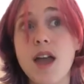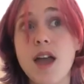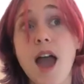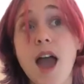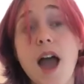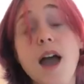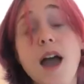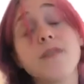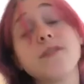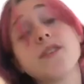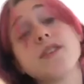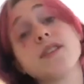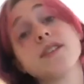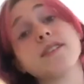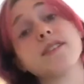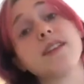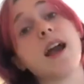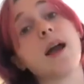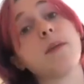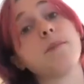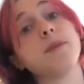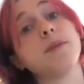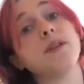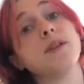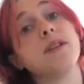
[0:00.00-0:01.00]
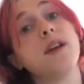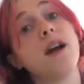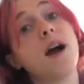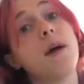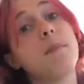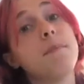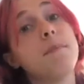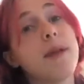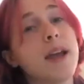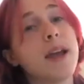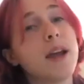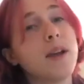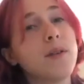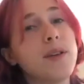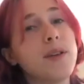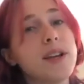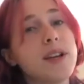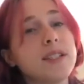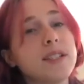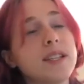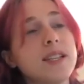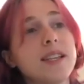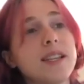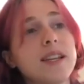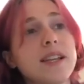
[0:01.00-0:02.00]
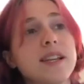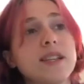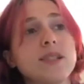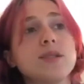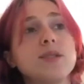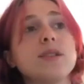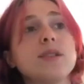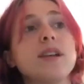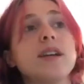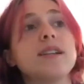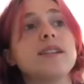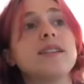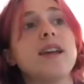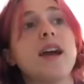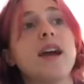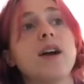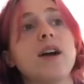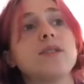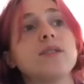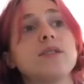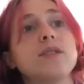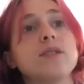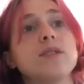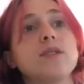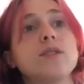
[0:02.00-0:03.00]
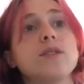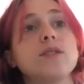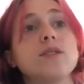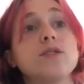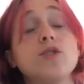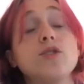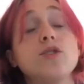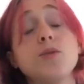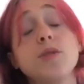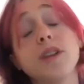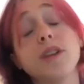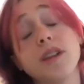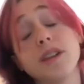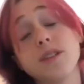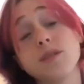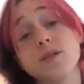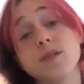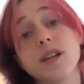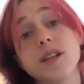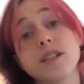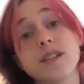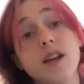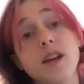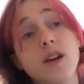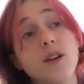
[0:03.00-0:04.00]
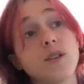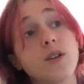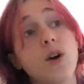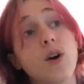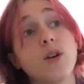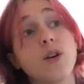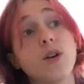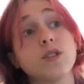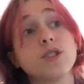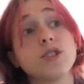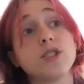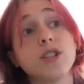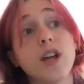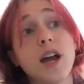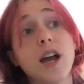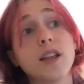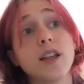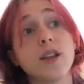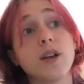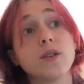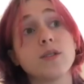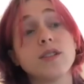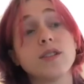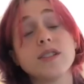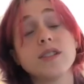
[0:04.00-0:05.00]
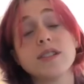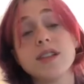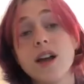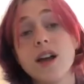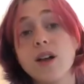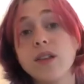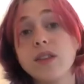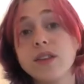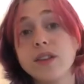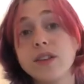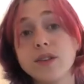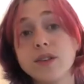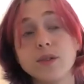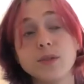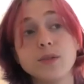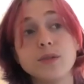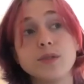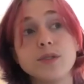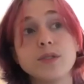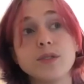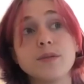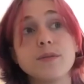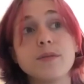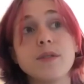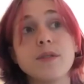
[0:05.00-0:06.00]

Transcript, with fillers: After this happened, a man ran to the Israelite town to an Israelite town called Shiloh to tell the news.